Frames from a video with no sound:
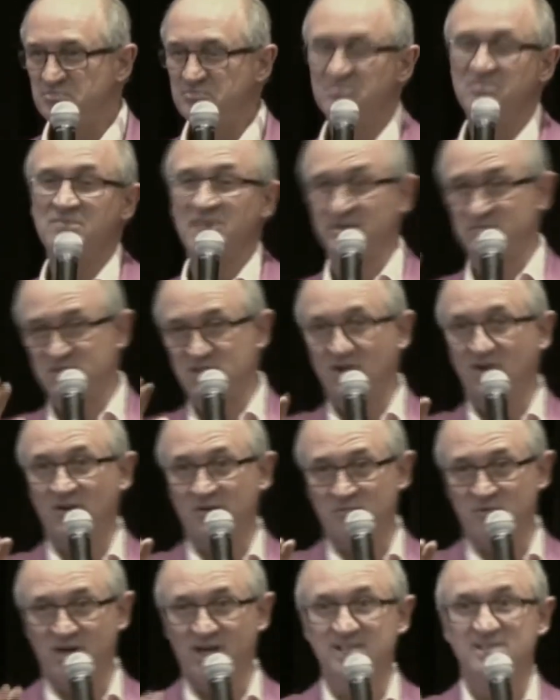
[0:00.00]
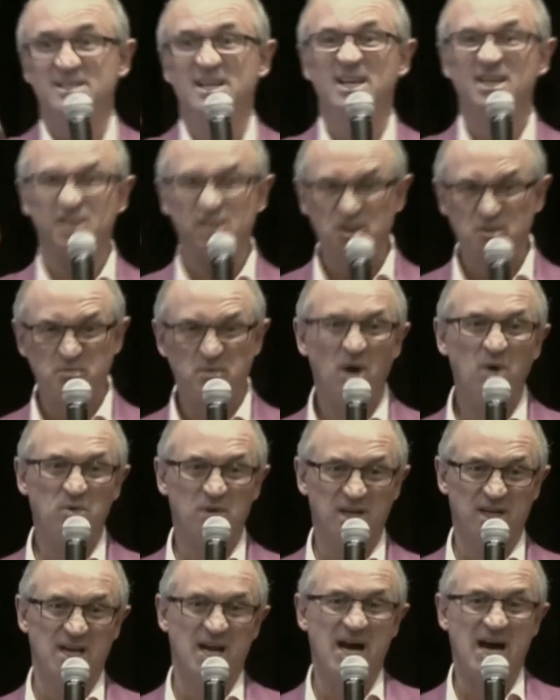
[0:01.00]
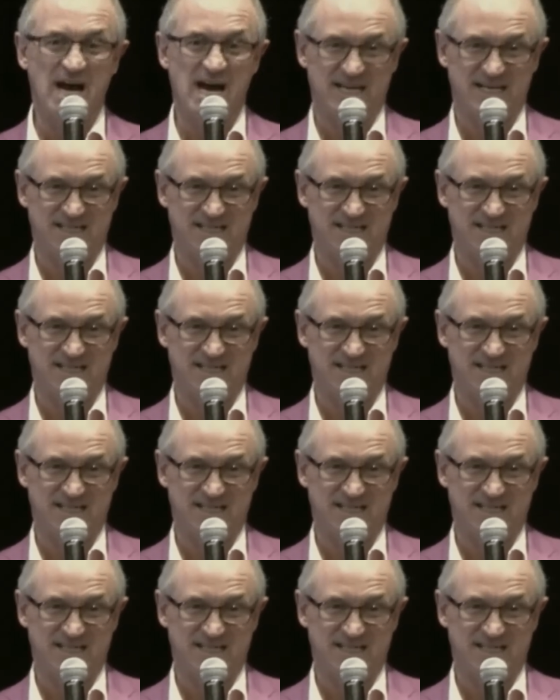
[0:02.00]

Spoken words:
I'm sorry, Bryce, smoking hot.